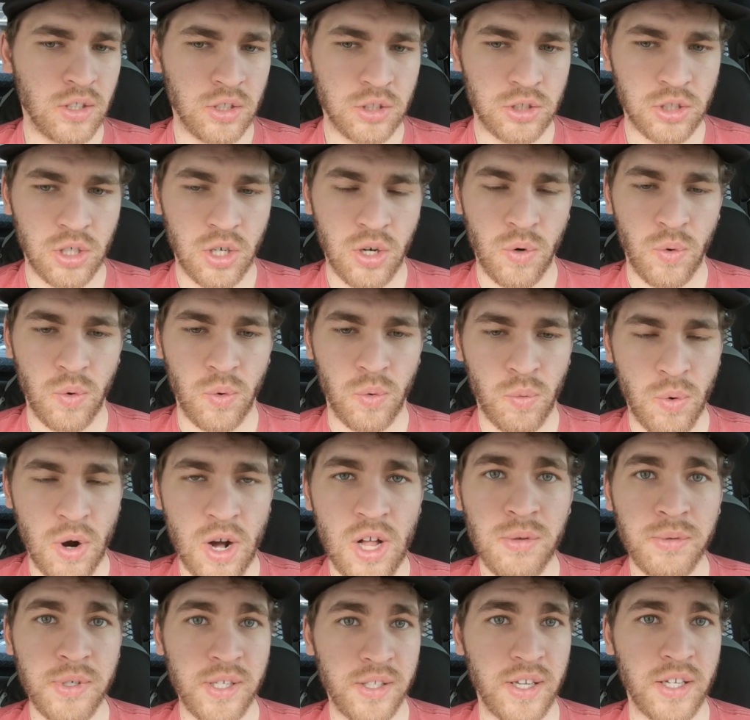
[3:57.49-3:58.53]
So while
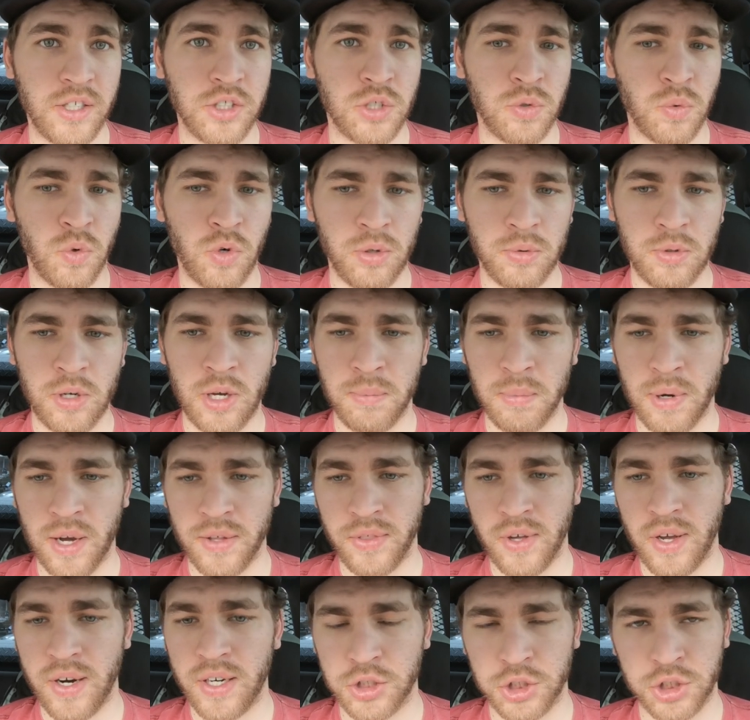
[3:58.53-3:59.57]
I'm getting the engine warmed up, I
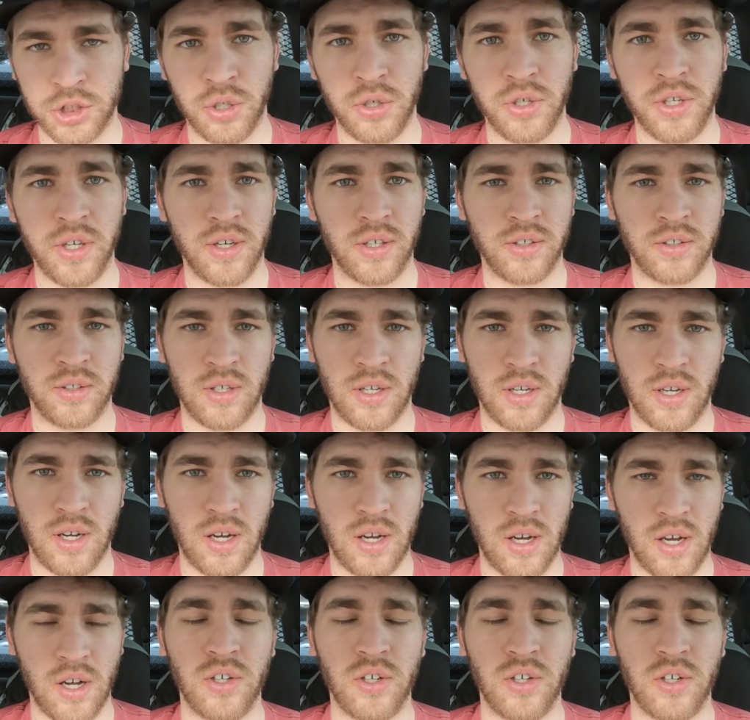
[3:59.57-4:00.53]
thought I'd show you on